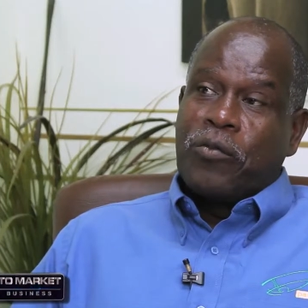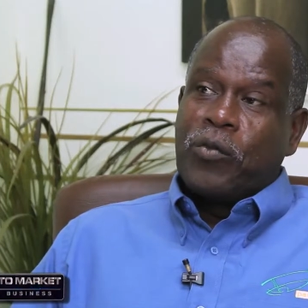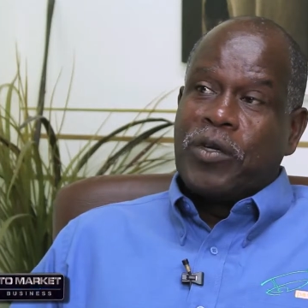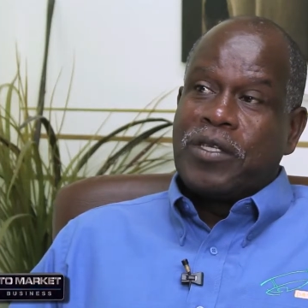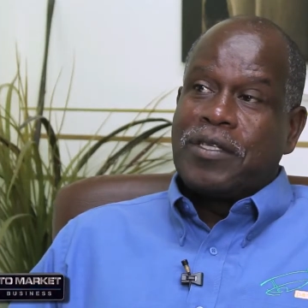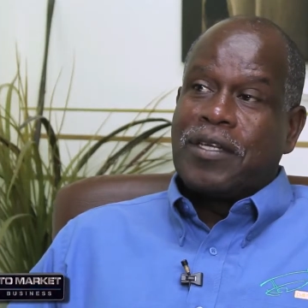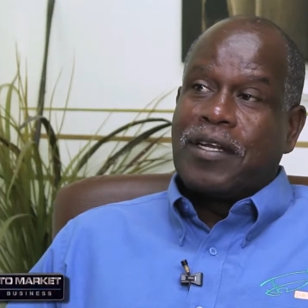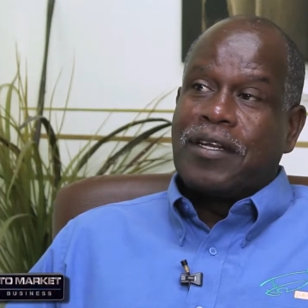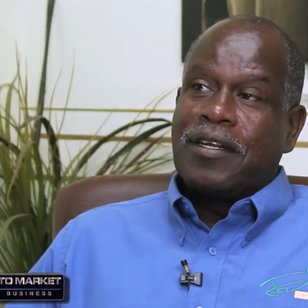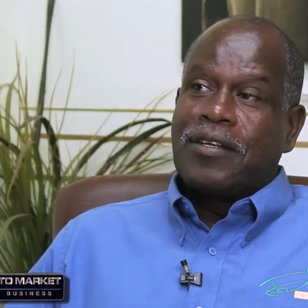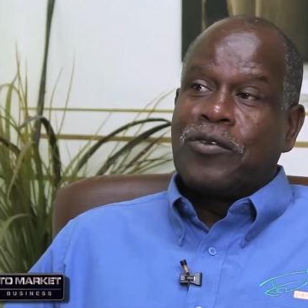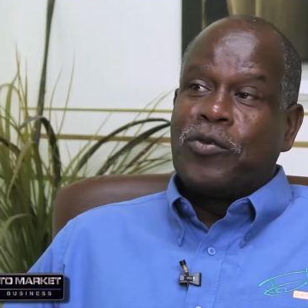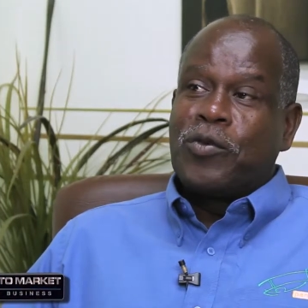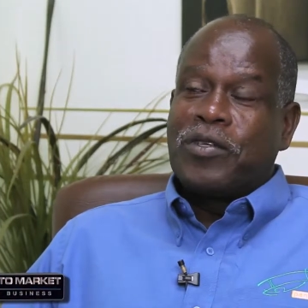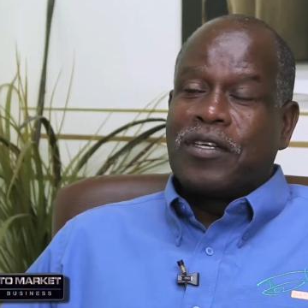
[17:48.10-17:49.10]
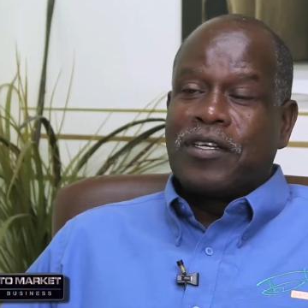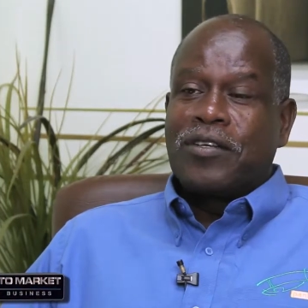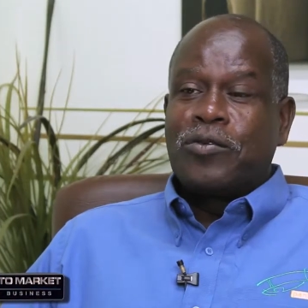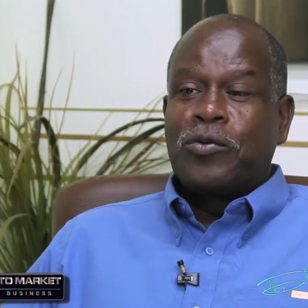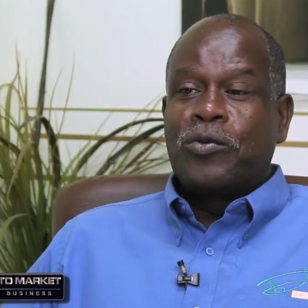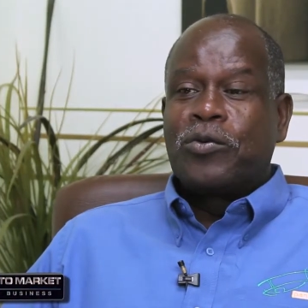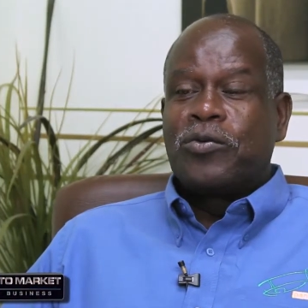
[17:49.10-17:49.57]
We sent a tutor
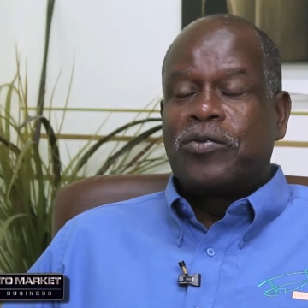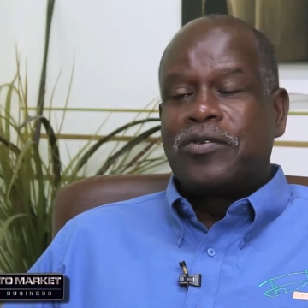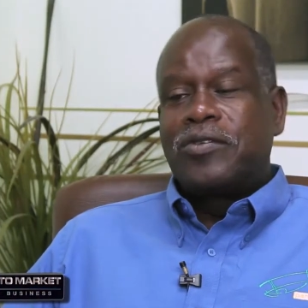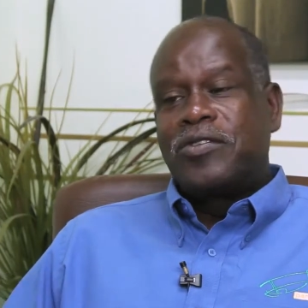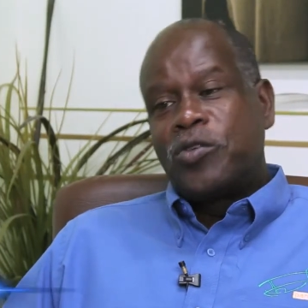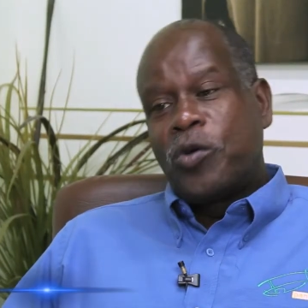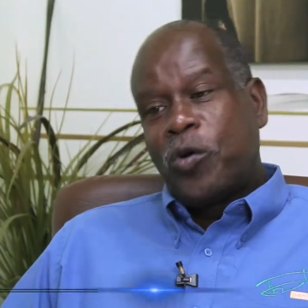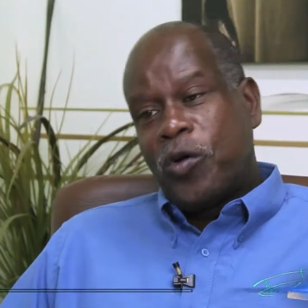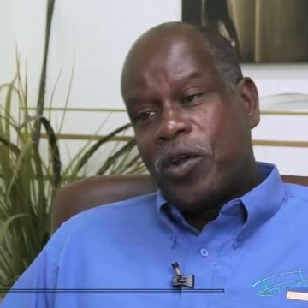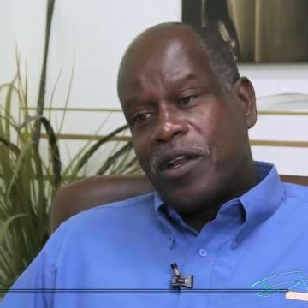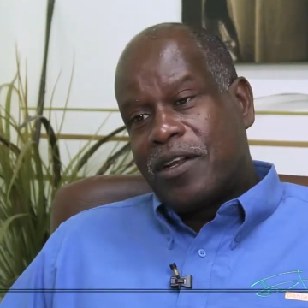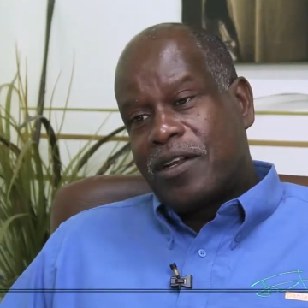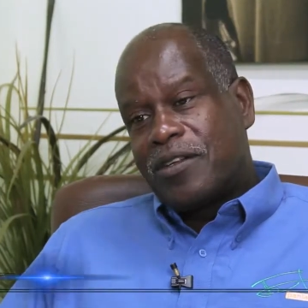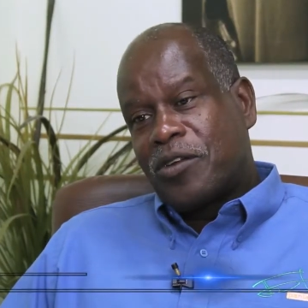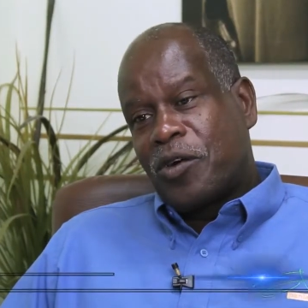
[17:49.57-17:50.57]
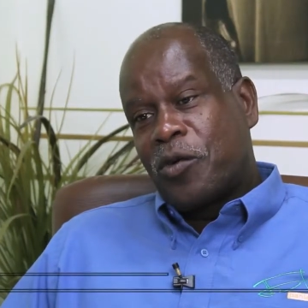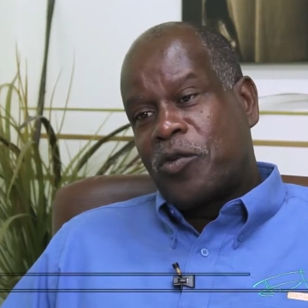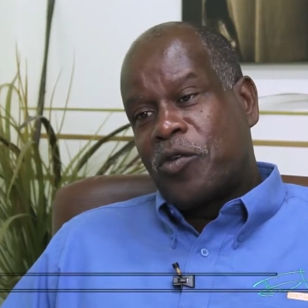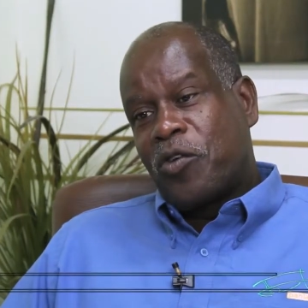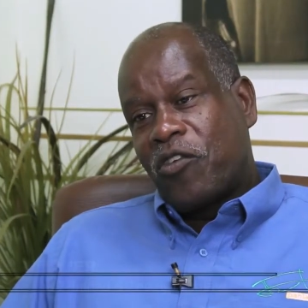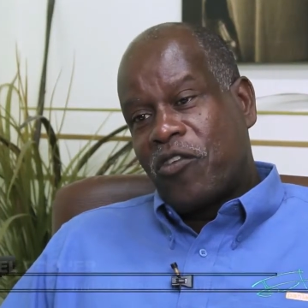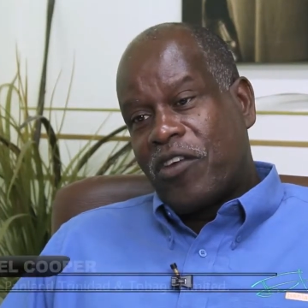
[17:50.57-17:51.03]
to Seoul in South
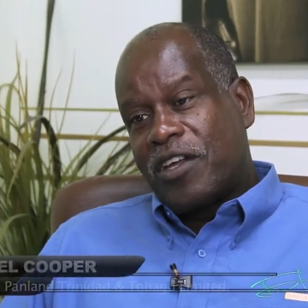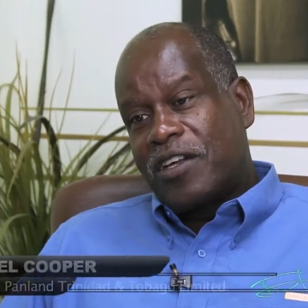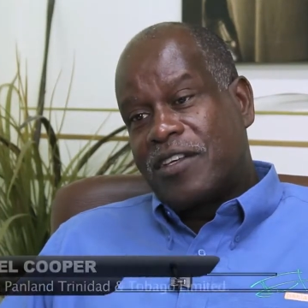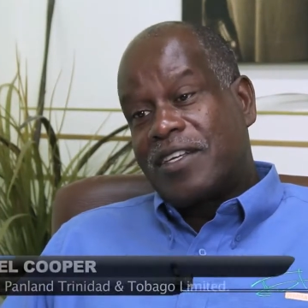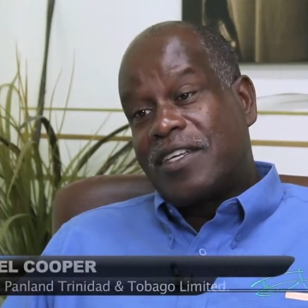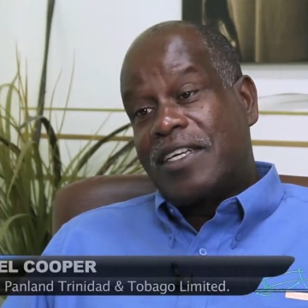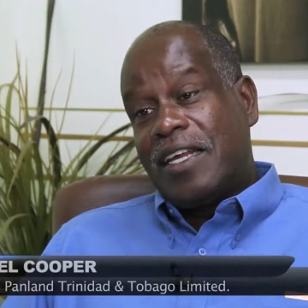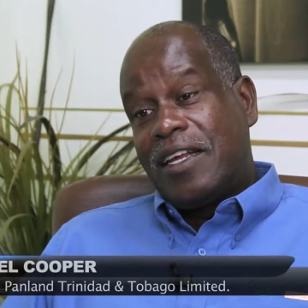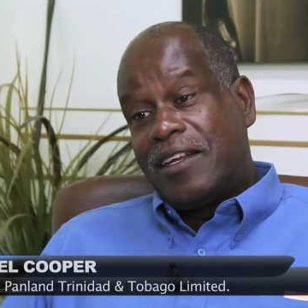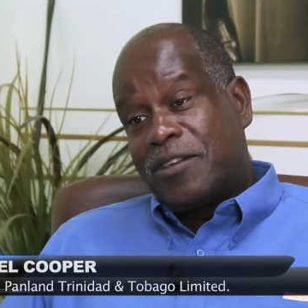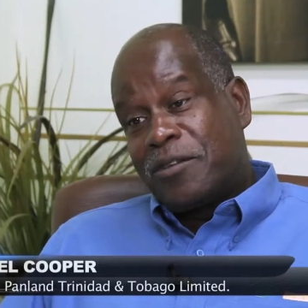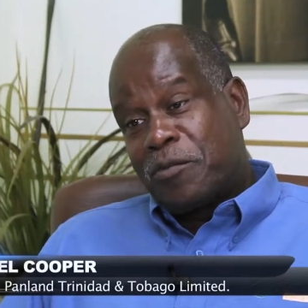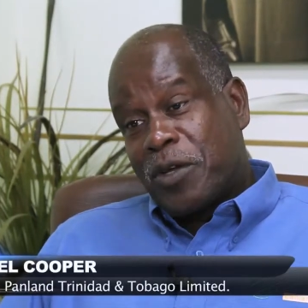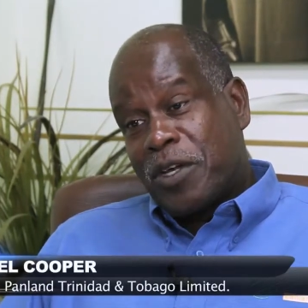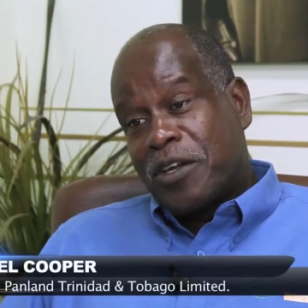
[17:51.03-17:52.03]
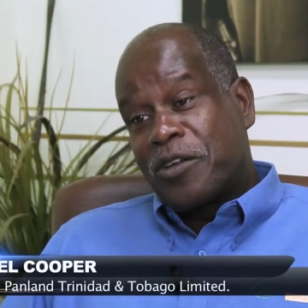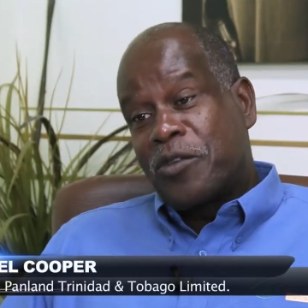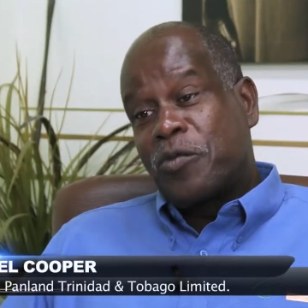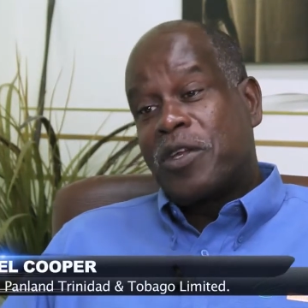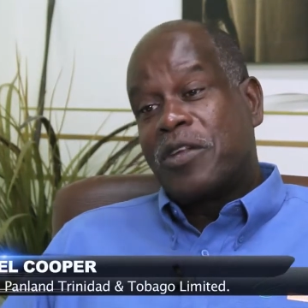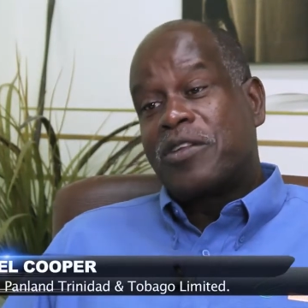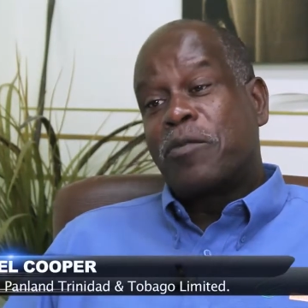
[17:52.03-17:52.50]
Korea to teach because
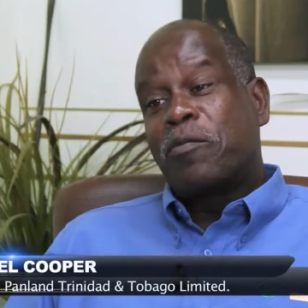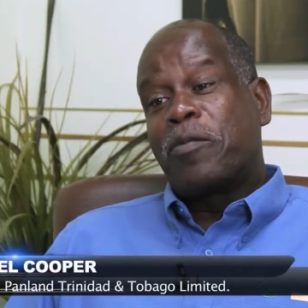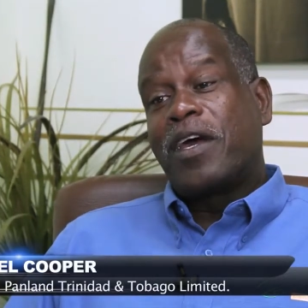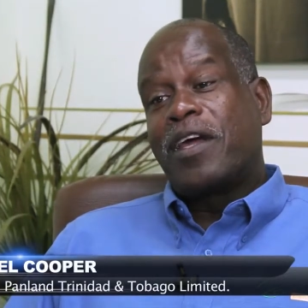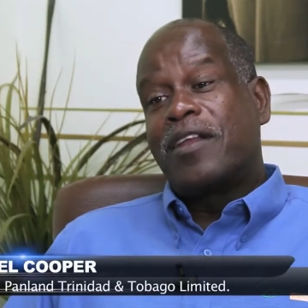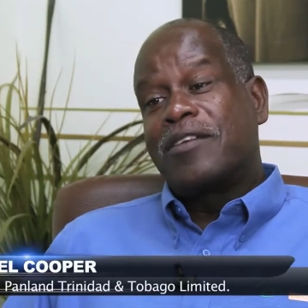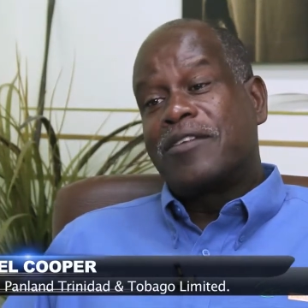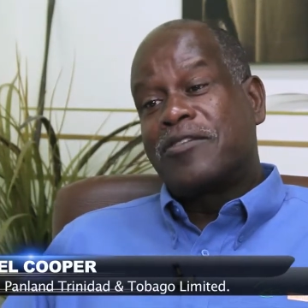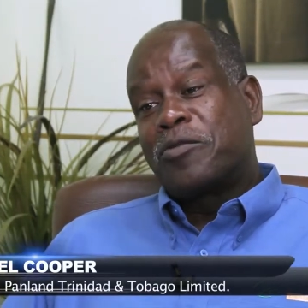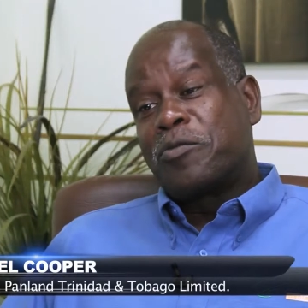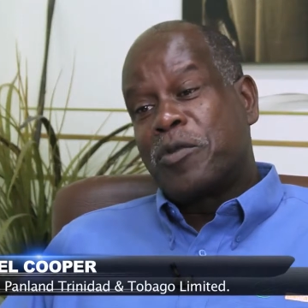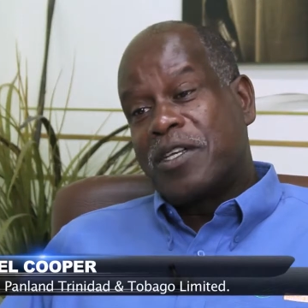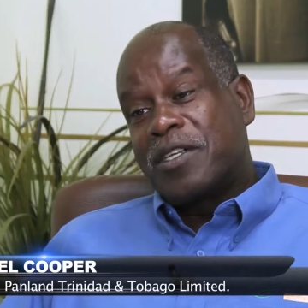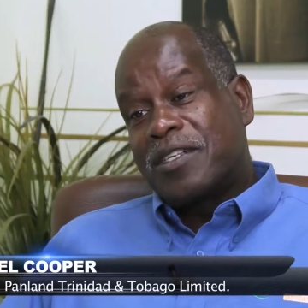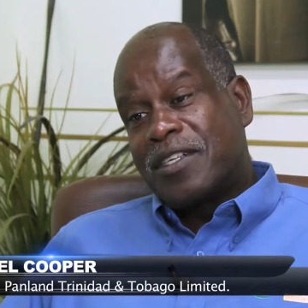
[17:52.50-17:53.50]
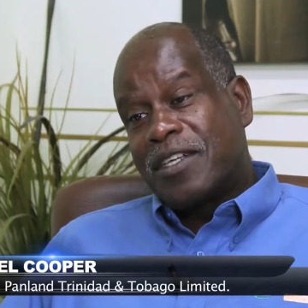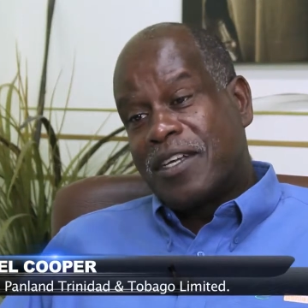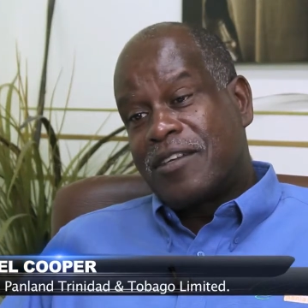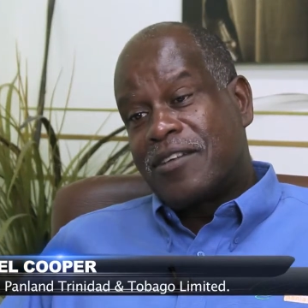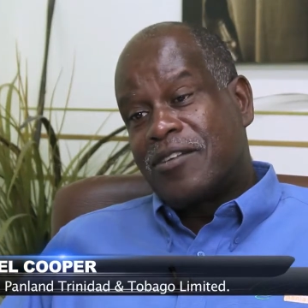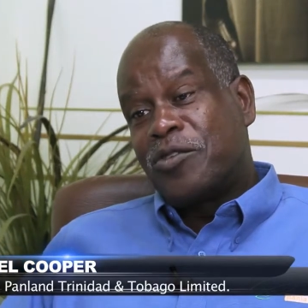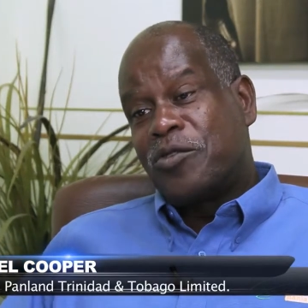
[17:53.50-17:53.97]
we supplied instruments there
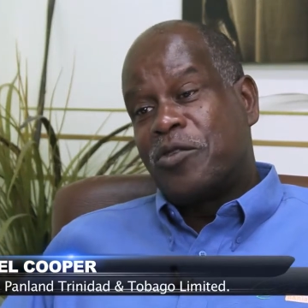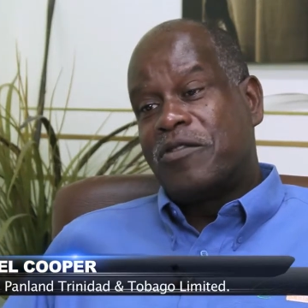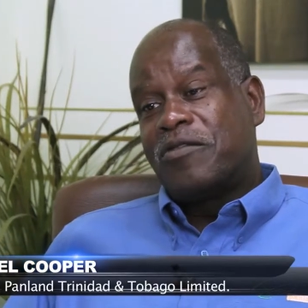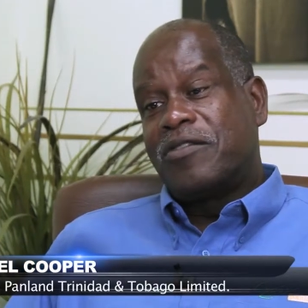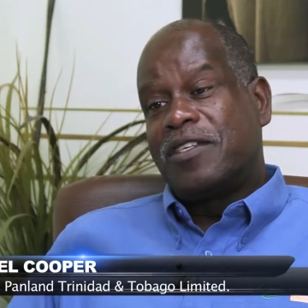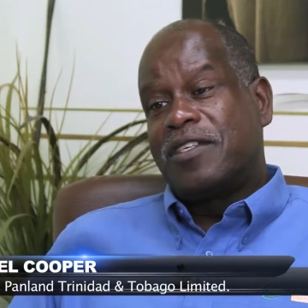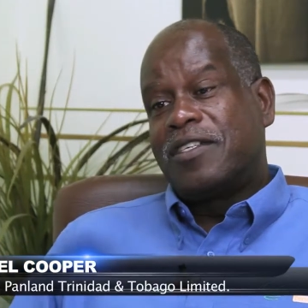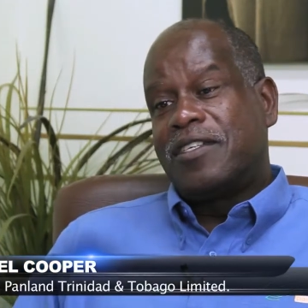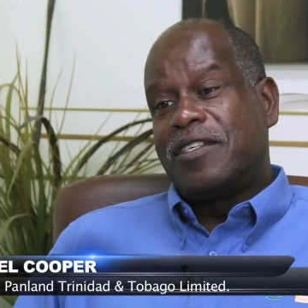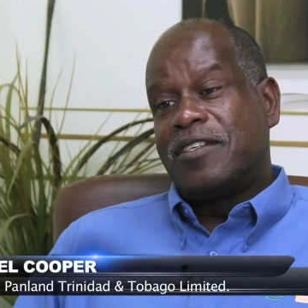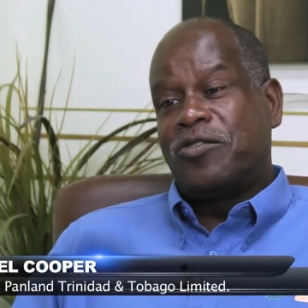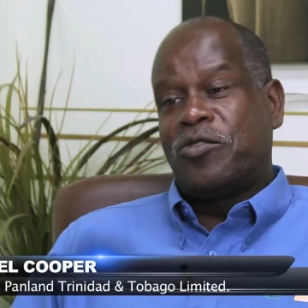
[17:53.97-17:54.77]
to the university,